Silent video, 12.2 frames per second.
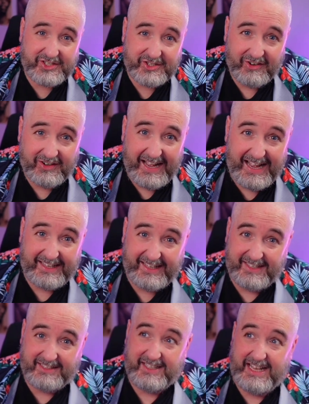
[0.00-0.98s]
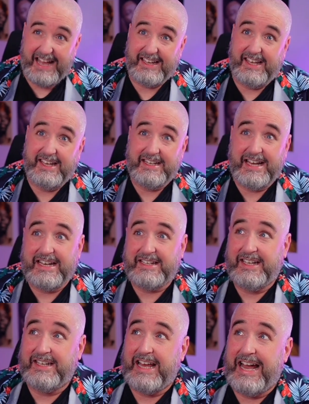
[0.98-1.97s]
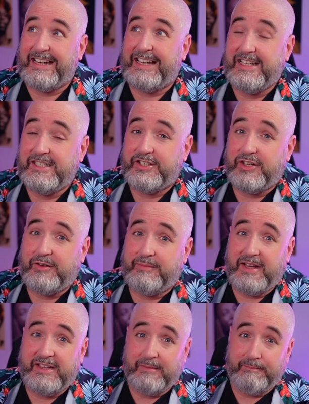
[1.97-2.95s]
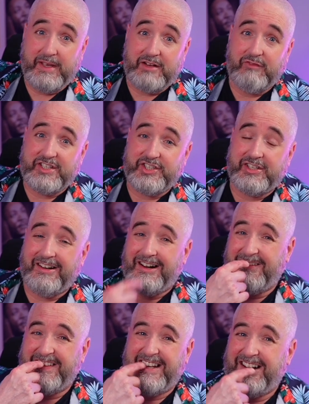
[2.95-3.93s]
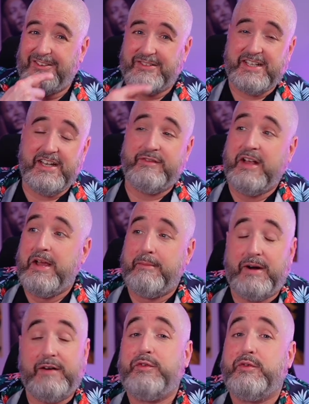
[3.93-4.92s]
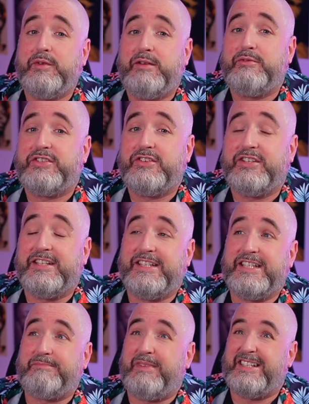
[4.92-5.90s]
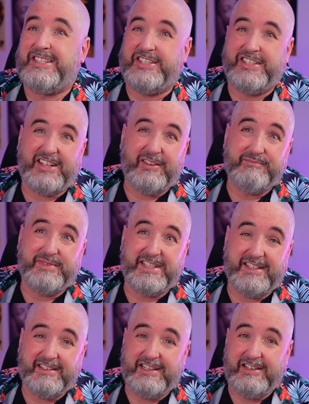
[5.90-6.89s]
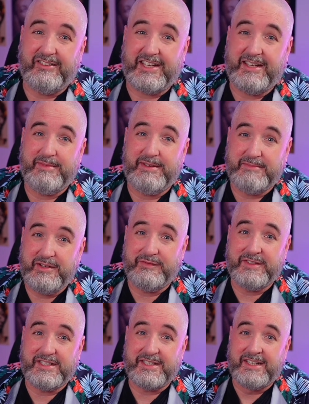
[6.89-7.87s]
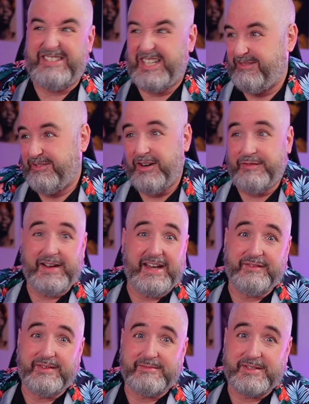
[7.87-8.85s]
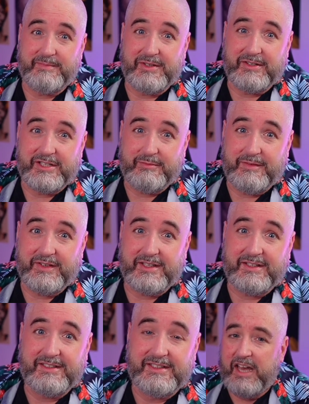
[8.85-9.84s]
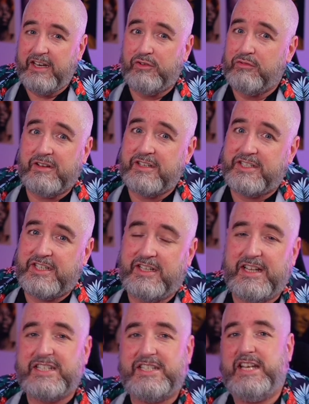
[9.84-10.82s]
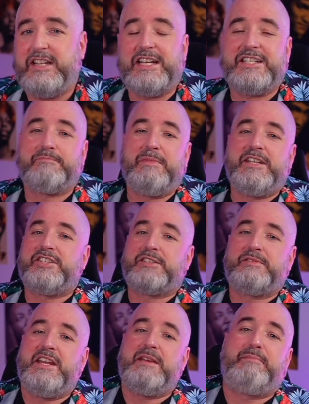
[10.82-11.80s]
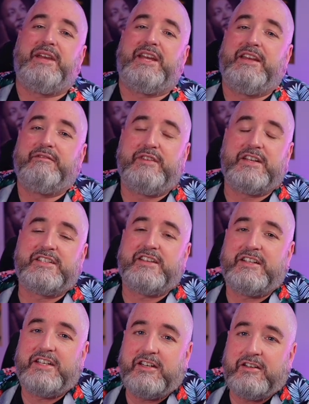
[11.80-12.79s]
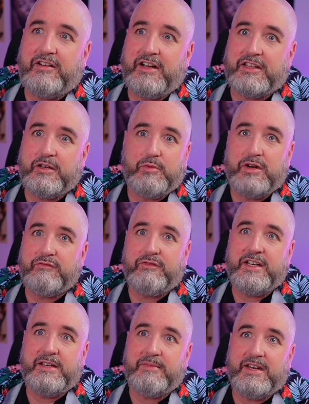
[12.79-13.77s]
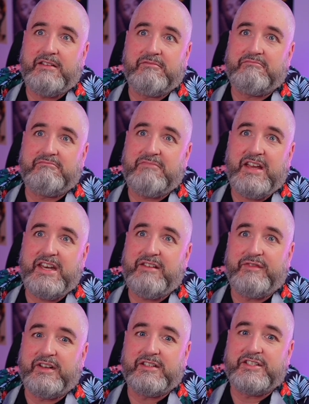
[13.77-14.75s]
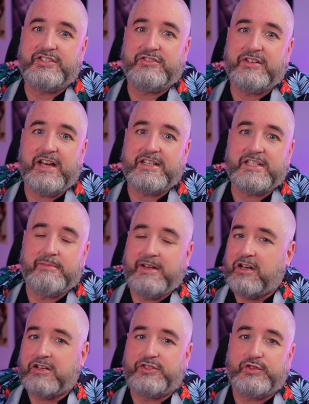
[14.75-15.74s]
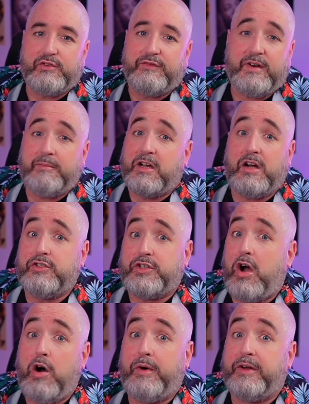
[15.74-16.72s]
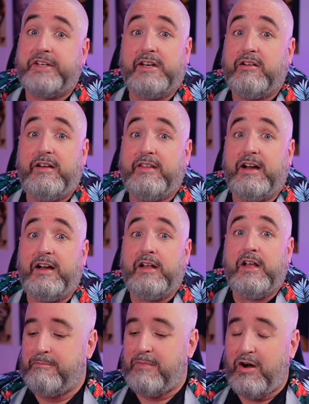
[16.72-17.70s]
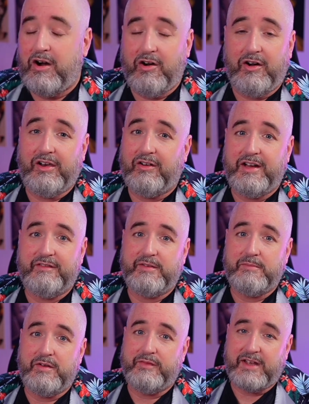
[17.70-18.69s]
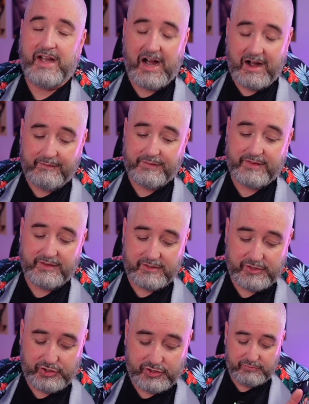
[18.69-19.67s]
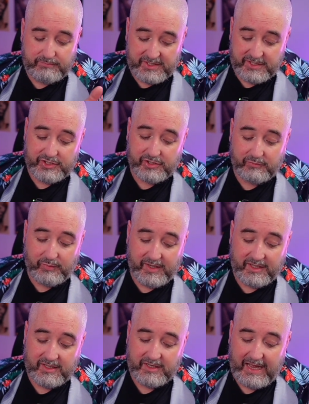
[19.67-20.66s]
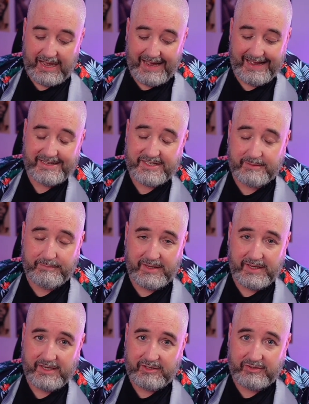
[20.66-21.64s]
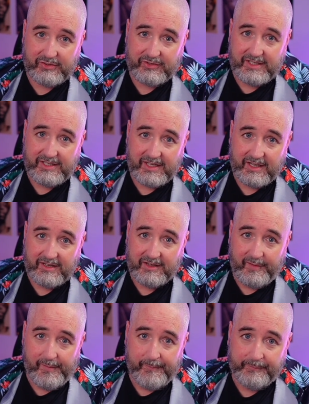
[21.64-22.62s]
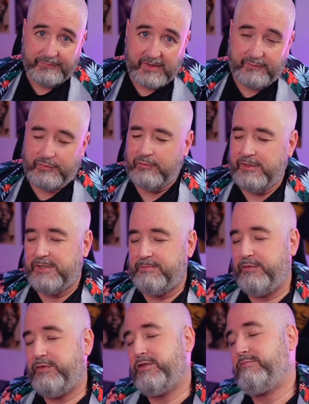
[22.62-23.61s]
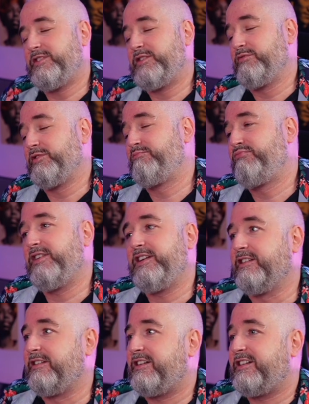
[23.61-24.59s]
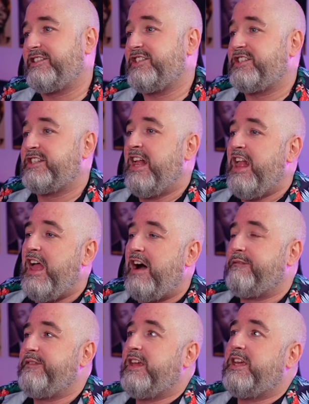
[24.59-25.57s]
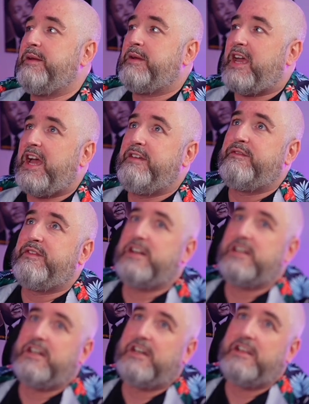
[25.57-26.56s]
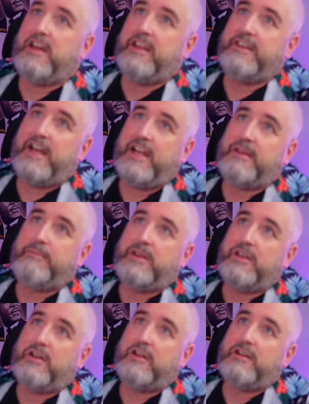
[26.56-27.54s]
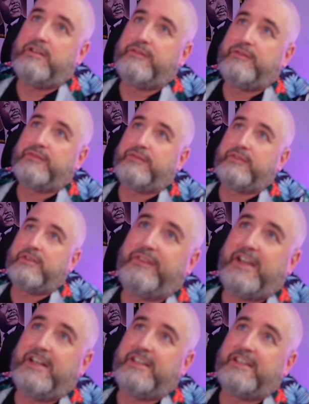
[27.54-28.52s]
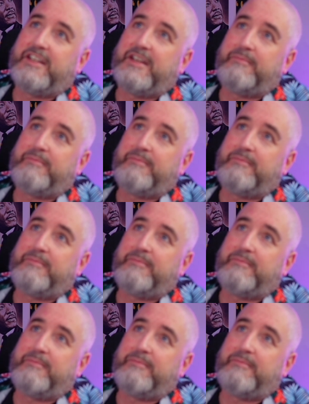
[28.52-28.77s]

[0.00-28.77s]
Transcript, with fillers: Scott Atkin. Atkin, Atkin, Adkins, who played the big Russian guy with the gold teeth, but I thought he was good in this, but I just don't particularly like him in movies. Just not a fan of him, to be honest with you. In all honesty, that's it. That's me just nitpicking things that I didn't like. There weren't really many anything that stood out to me like I saw a film and goes, oh, I didn't like that. My highlight of the movie, other than Mr. John Wick, had to be Donnie Yen I thought his performance was brilliant. I just, I think it gave it a, an element of feeling and